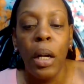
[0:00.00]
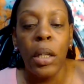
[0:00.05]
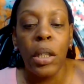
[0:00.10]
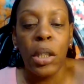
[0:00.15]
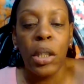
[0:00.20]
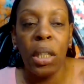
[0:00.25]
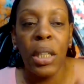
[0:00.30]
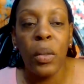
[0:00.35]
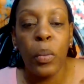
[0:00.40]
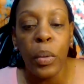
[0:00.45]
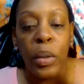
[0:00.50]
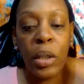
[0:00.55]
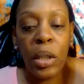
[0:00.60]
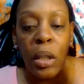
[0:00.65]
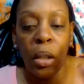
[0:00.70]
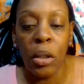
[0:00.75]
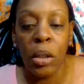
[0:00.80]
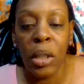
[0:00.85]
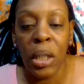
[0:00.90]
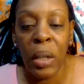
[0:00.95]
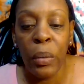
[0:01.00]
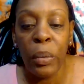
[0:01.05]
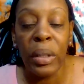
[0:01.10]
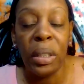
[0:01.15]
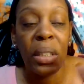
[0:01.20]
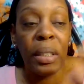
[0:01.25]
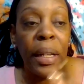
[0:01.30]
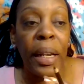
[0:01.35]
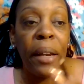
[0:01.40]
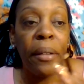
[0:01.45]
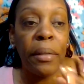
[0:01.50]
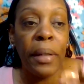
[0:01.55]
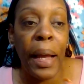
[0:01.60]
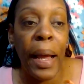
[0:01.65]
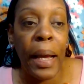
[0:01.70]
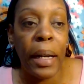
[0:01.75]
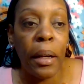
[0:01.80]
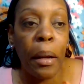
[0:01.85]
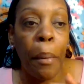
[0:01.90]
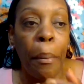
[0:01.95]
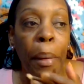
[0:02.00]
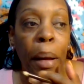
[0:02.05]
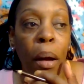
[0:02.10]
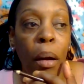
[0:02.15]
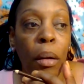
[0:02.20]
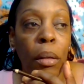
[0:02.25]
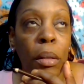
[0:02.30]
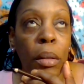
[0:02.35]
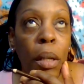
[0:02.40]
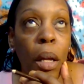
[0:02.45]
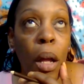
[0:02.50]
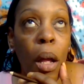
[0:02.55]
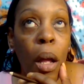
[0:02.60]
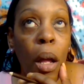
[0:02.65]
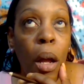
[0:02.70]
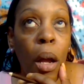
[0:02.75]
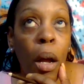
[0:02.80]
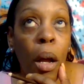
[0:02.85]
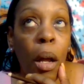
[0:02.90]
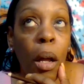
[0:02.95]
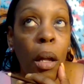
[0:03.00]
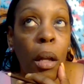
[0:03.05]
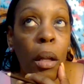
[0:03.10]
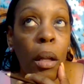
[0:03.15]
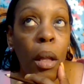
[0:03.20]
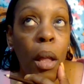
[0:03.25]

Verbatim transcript: she so she received that about uh